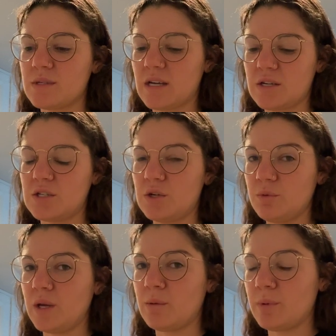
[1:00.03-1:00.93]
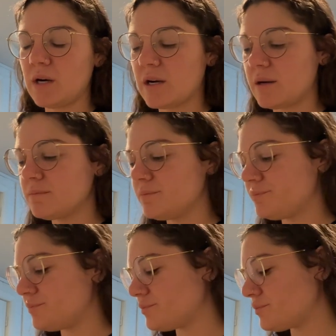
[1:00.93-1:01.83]
like a 2-week book.
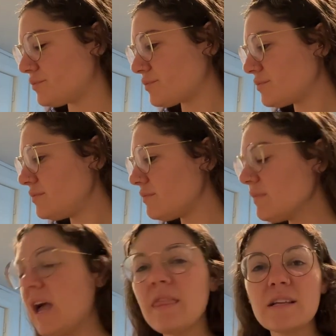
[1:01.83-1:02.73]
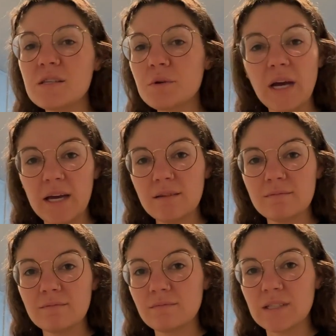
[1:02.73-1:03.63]
And that's okay.
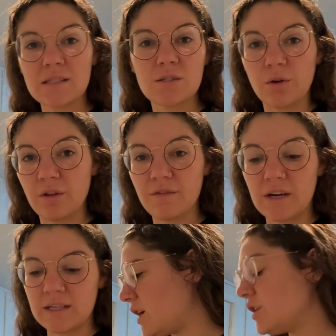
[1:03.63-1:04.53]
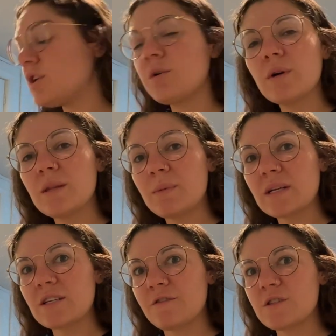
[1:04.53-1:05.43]
That's totally fine. And you know what the
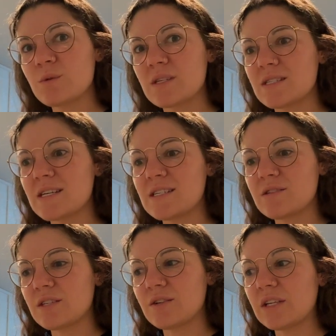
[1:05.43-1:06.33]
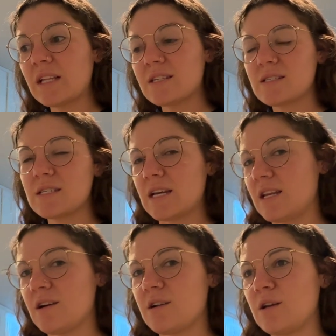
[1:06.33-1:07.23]
big difference was is I didn't really listen to
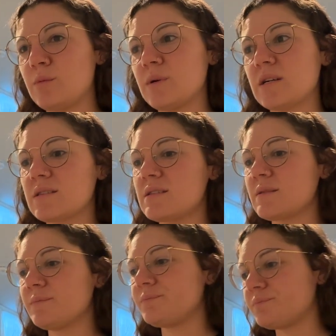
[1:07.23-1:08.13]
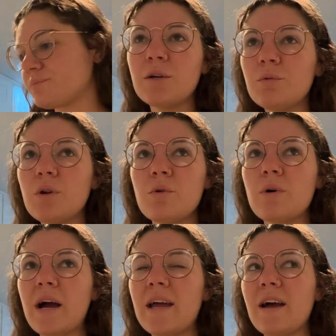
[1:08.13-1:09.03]
any audiobooks. Don't know.
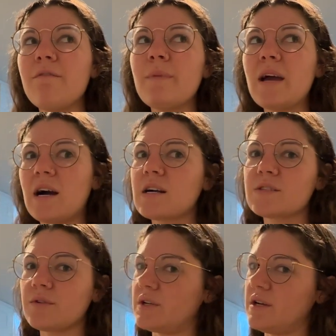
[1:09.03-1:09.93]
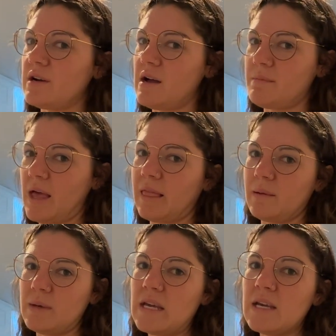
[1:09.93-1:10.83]
I have my Oxford year on my
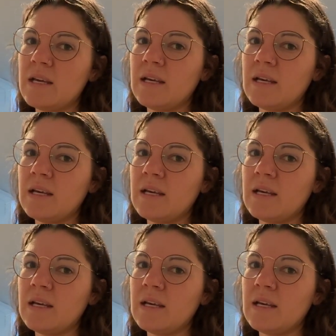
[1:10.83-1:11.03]
Libby.